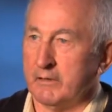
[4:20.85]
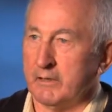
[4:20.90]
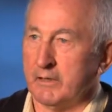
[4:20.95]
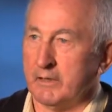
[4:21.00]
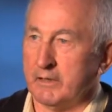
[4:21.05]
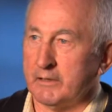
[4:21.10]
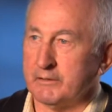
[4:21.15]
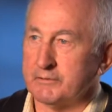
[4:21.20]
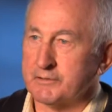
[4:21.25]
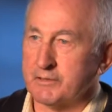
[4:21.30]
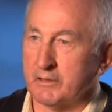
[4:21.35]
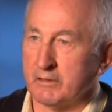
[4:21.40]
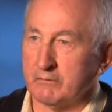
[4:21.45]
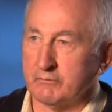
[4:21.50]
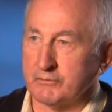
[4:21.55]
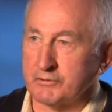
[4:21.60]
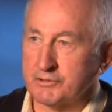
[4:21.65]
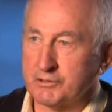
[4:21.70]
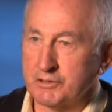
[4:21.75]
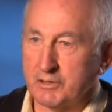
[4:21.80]
And so I
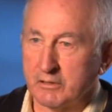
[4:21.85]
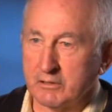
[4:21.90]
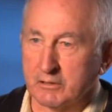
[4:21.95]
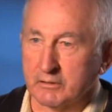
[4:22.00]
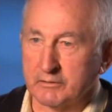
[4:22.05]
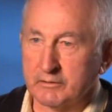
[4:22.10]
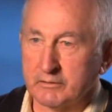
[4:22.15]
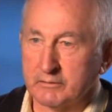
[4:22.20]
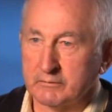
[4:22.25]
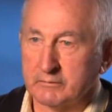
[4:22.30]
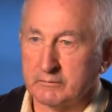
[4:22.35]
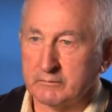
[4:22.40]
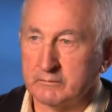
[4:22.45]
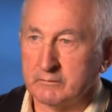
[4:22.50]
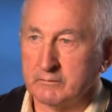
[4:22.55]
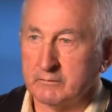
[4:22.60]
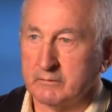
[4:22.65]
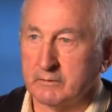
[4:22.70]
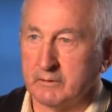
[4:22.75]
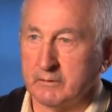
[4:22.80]
was shocked.
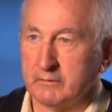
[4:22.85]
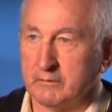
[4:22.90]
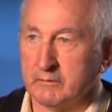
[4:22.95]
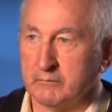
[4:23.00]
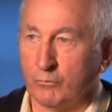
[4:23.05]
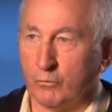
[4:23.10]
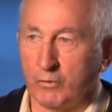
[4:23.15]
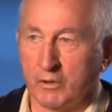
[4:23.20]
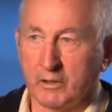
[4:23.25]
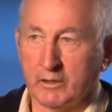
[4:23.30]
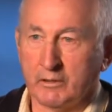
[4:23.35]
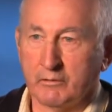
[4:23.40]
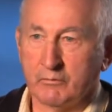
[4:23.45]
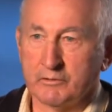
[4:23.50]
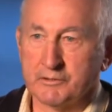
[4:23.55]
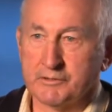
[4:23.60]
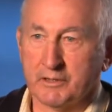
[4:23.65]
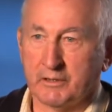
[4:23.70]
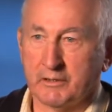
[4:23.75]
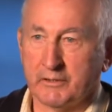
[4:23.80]
Why
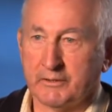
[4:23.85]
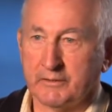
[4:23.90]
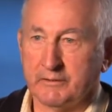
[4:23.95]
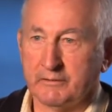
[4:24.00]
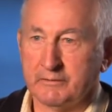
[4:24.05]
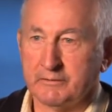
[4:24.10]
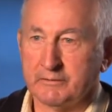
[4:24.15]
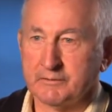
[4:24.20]
was I